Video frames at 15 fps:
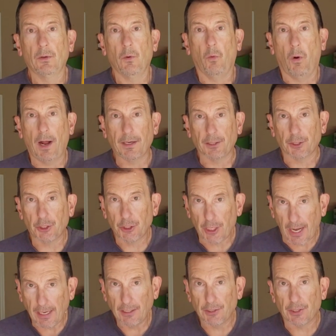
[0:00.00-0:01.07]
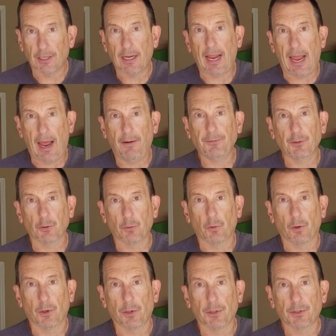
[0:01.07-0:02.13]
want to change it
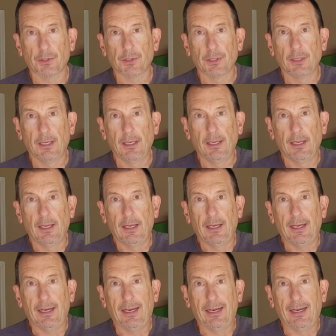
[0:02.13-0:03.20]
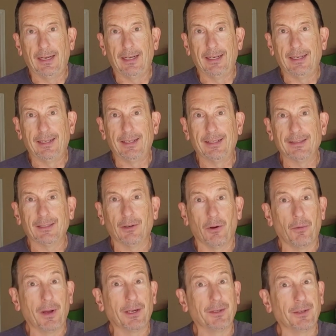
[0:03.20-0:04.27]
afterwards, the
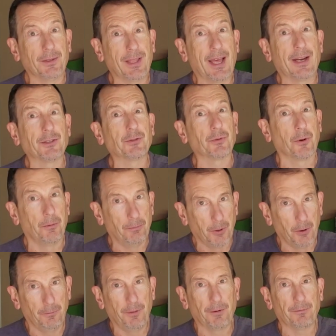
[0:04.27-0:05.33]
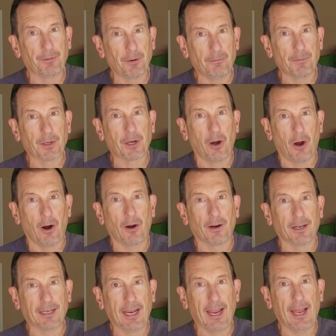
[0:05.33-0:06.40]
only way to do that is to remove them from the car
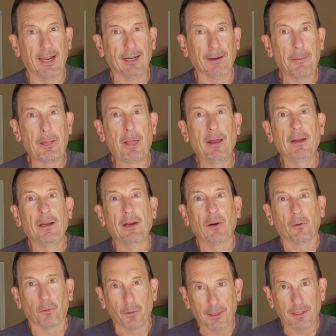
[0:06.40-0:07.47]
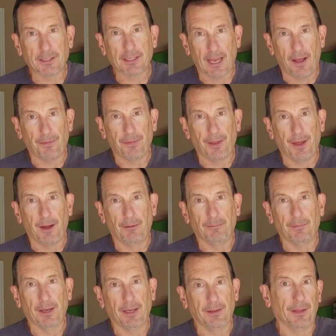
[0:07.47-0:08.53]
again, reset
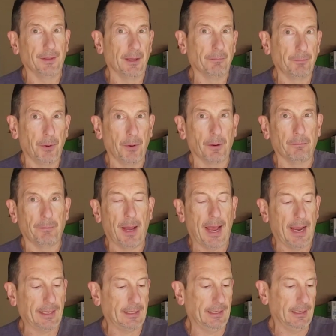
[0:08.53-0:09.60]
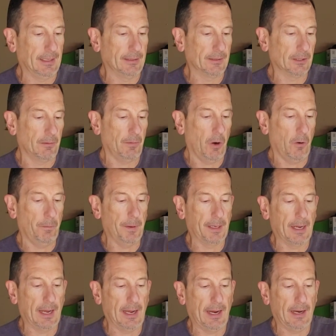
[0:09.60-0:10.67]
them, and then put them back in. So I'm
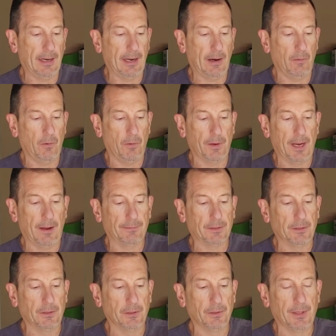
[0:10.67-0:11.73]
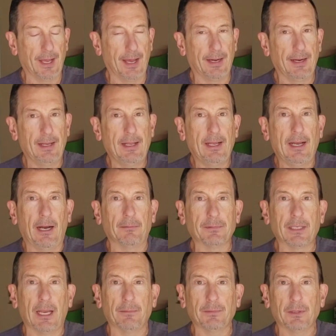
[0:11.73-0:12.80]
hoping I won't have to do that. I'm
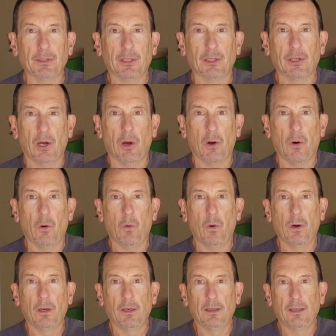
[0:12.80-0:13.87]
tempted to go